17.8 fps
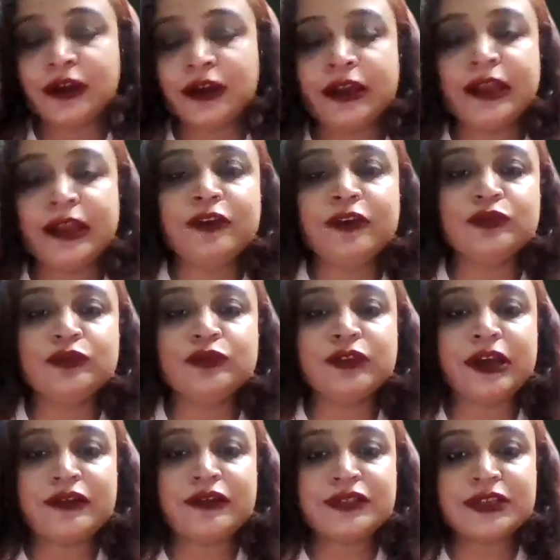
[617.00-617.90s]
In
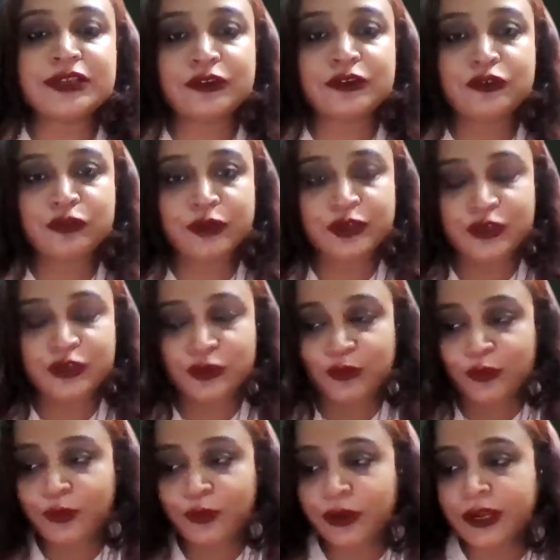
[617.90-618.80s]

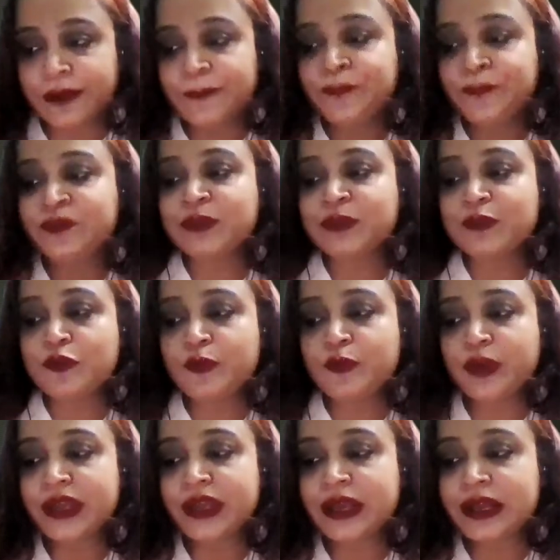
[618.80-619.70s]
2021,
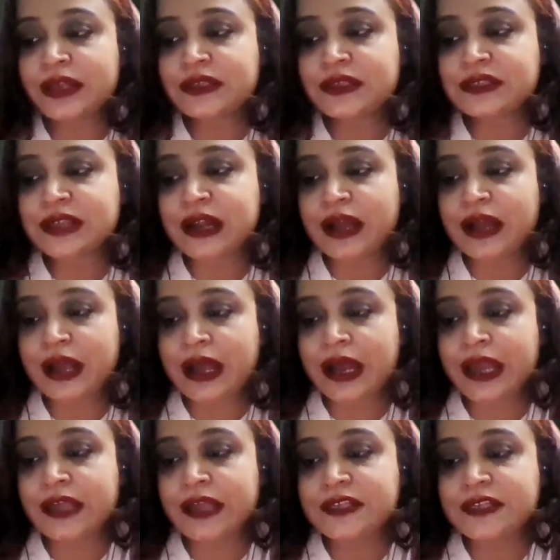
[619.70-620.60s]
Mumbai has the
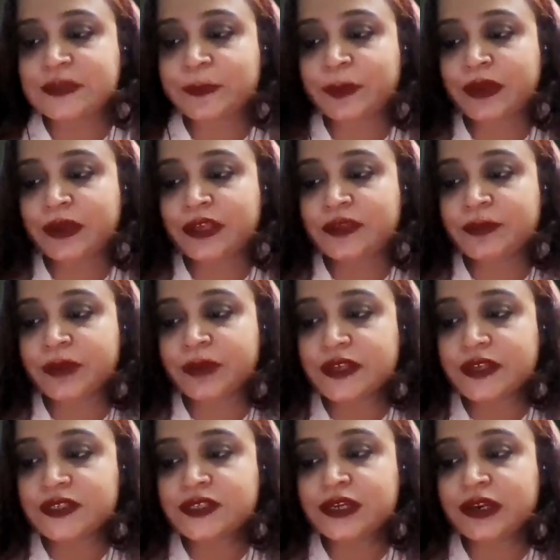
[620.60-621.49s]
highest pay
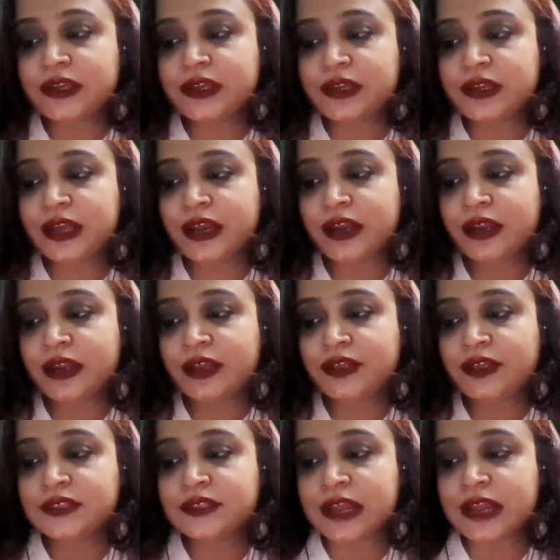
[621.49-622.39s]
master in
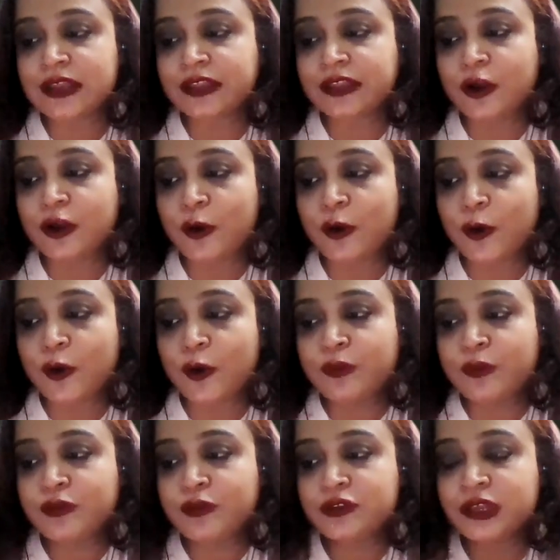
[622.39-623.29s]
analytics at the
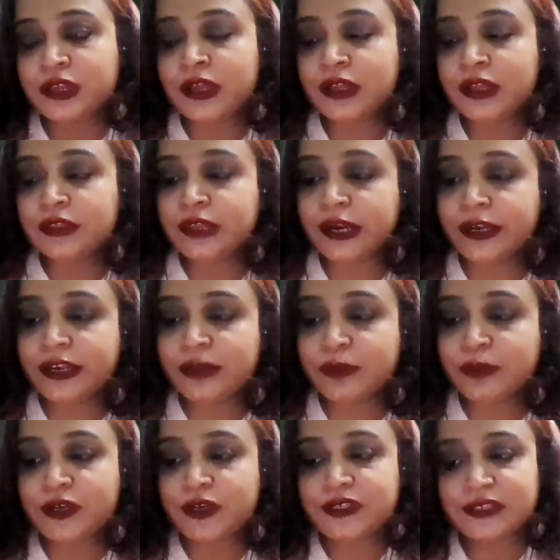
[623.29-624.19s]
almost
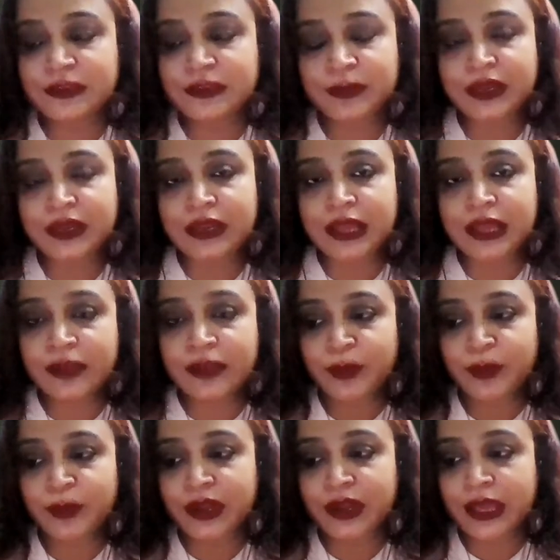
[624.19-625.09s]
13.7 lakh
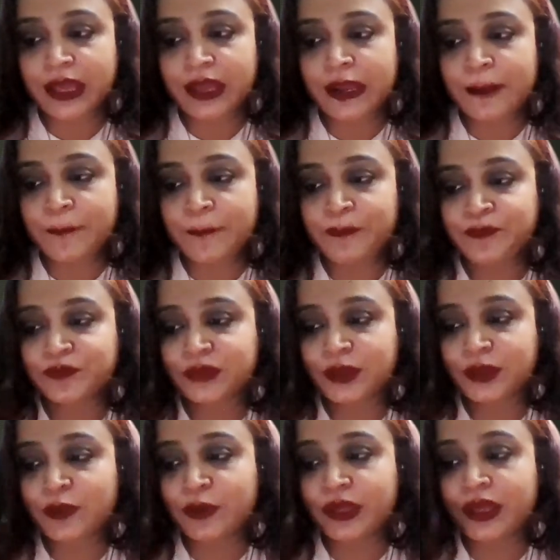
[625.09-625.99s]
per annum.
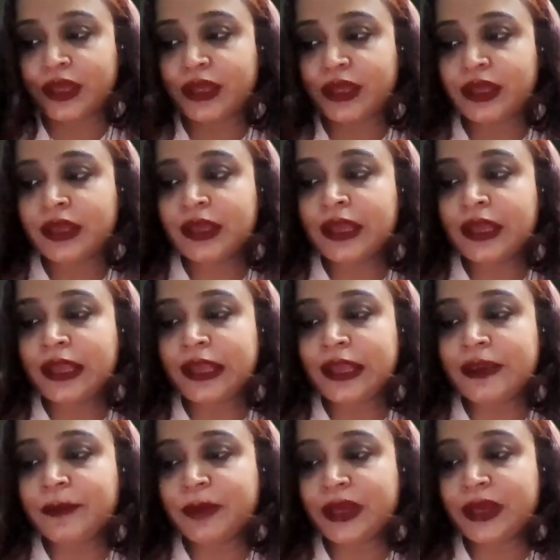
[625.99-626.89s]
Okay,
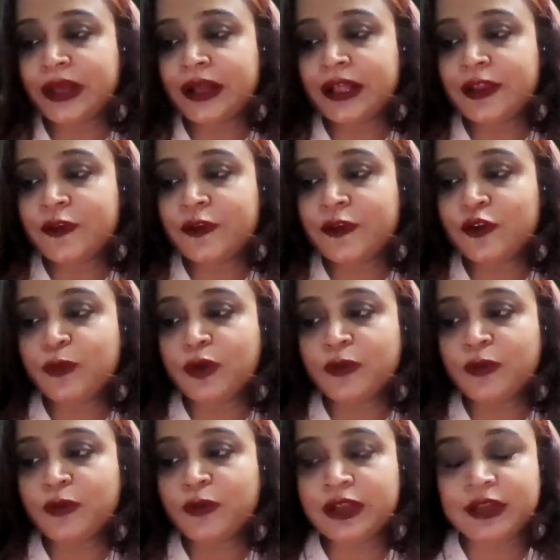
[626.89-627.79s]
in Bengaluru,
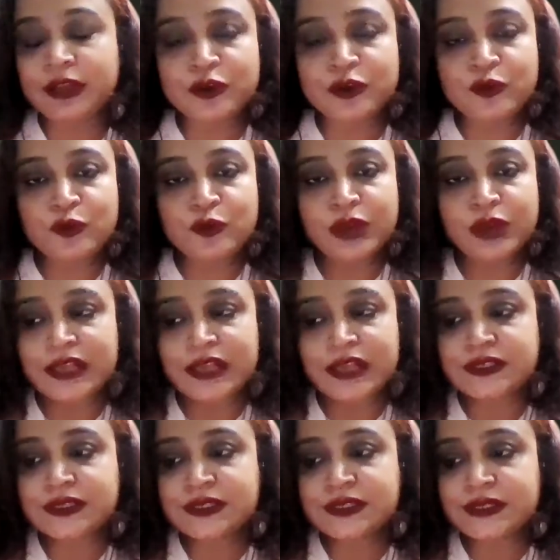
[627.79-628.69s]
popularly known as
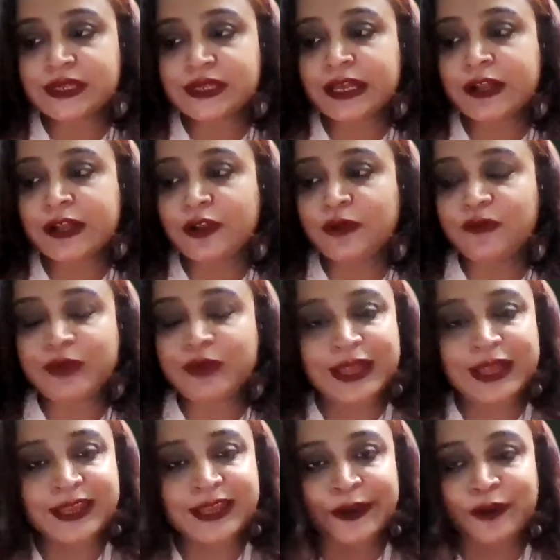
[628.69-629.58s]
the Silicon
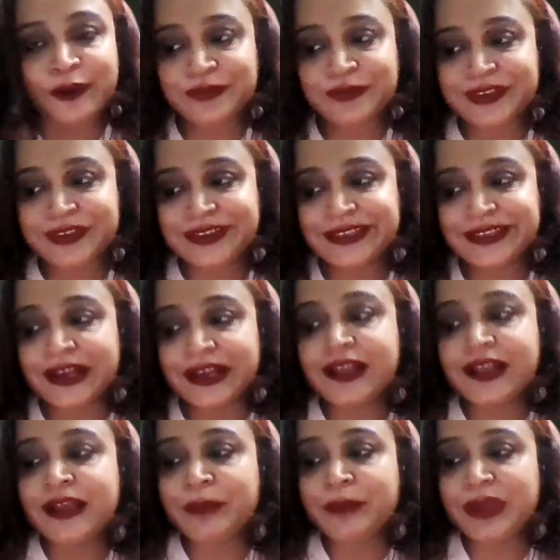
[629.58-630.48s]
Valley of India,
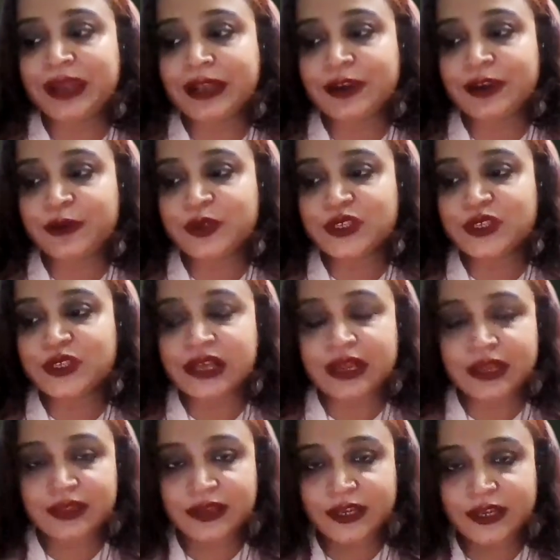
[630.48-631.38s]
Bengaluru is
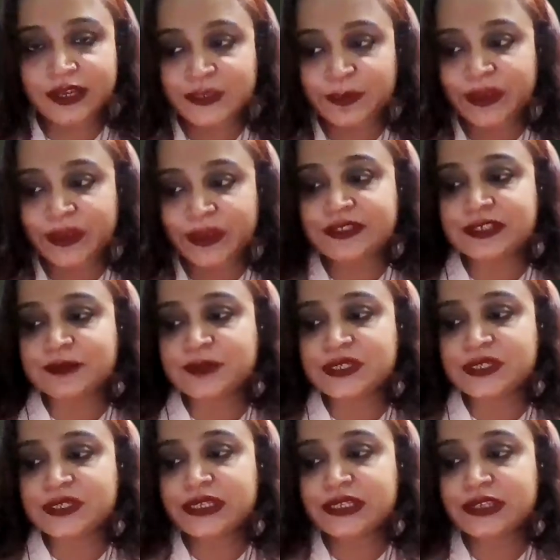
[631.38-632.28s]
another expensive
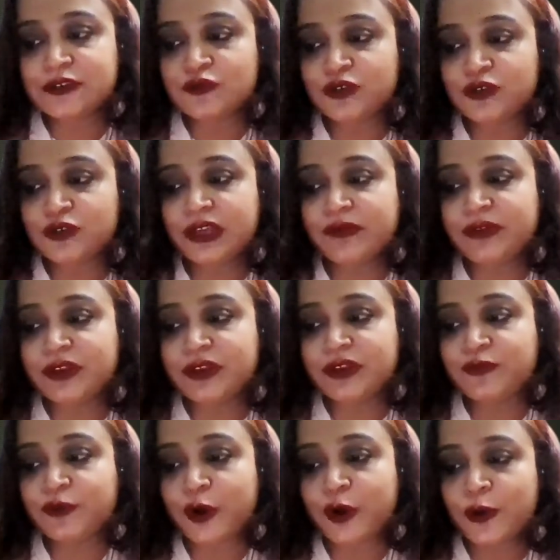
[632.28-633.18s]
city to live in,
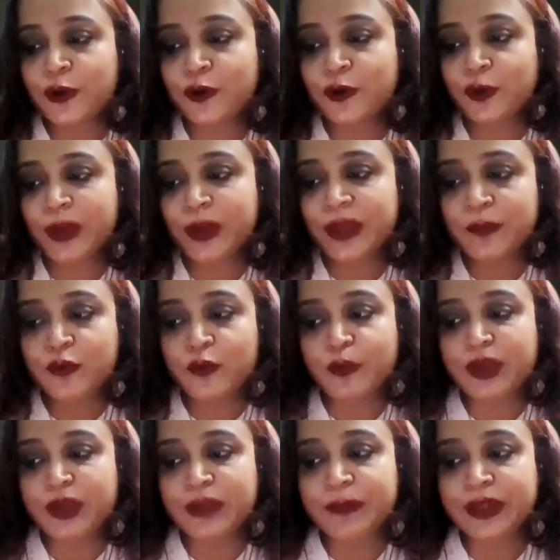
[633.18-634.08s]
followed by
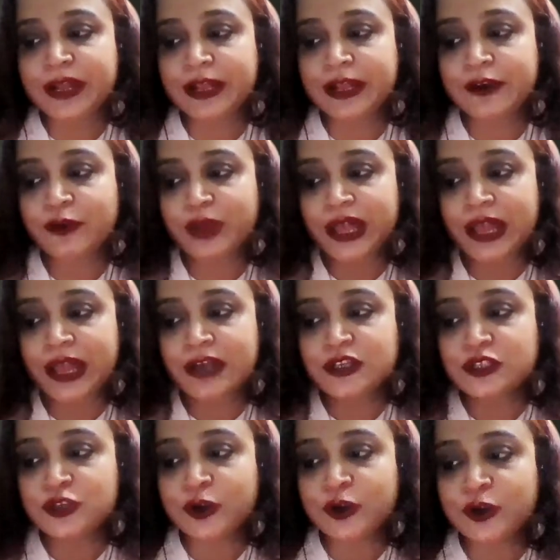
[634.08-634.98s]
Mumbai, Bengaluru,
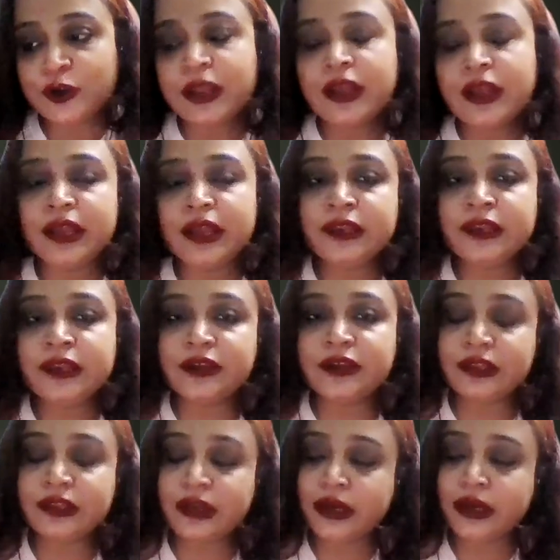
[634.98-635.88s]
hands-on in a
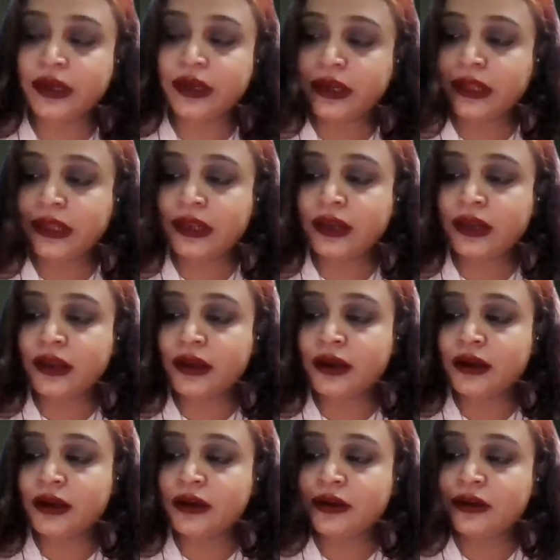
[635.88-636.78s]
13
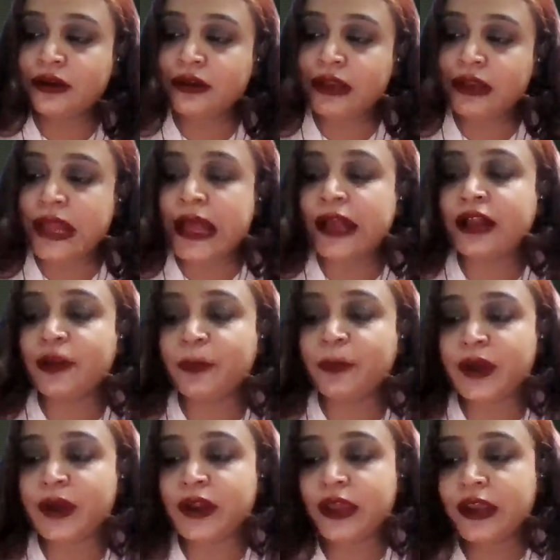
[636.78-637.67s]
lakh
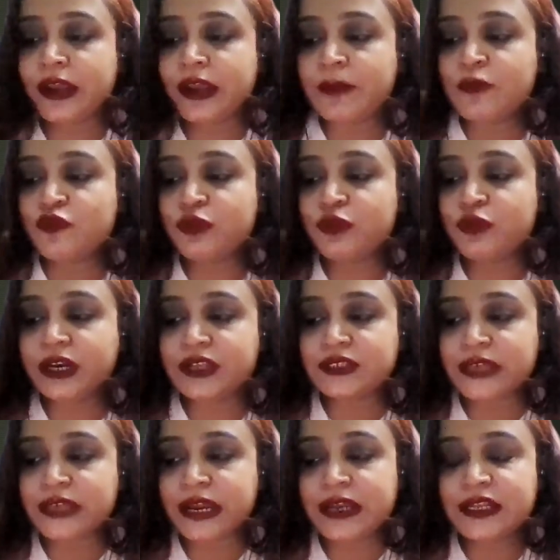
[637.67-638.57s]
per annum to data
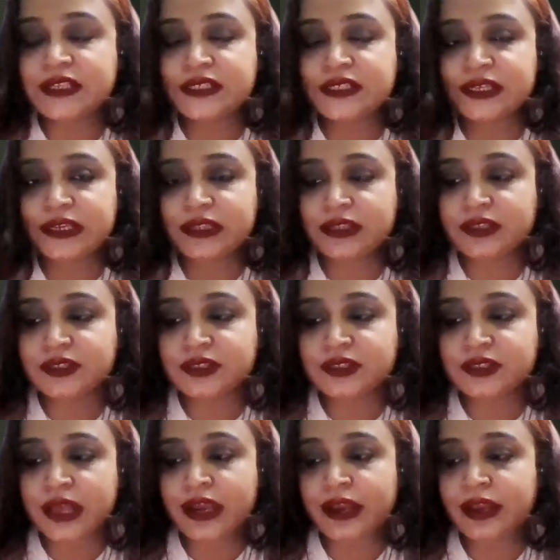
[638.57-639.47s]
scientists in the
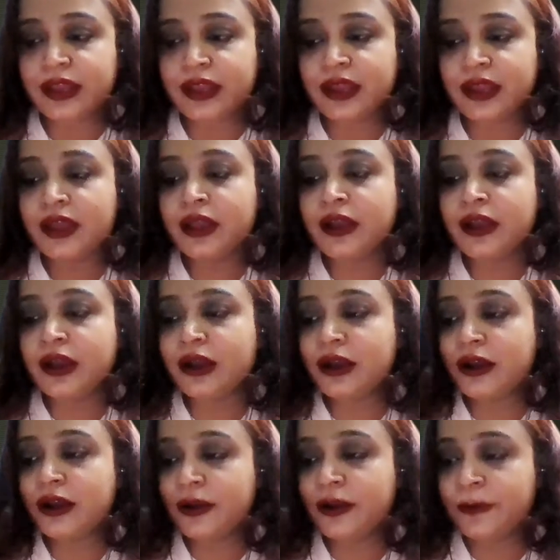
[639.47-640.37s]
salary
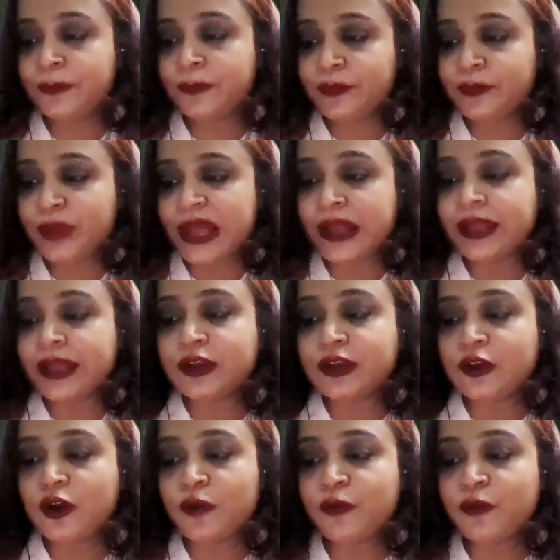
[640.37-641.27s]
bracket
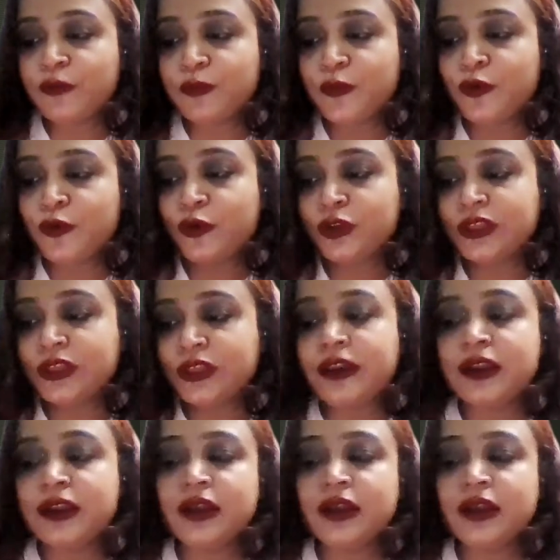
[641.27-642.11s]
of more than